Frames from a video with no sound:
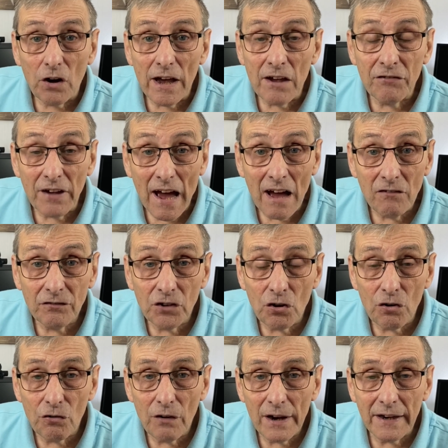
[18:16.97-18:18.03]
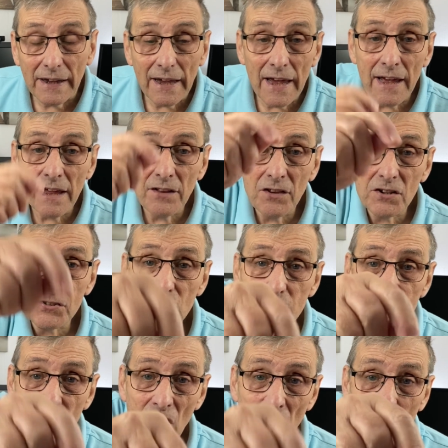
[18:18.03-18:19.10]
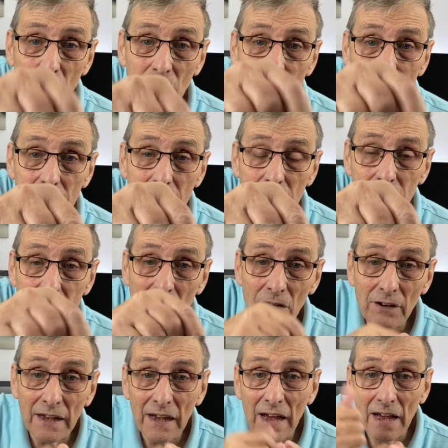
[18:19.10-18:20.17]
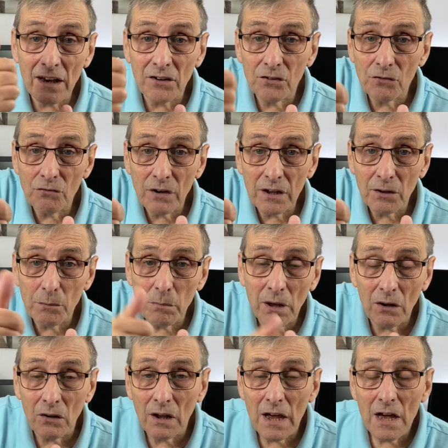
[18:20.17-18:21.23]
if you haven't already, hit the subscribe button just down here and ring the bell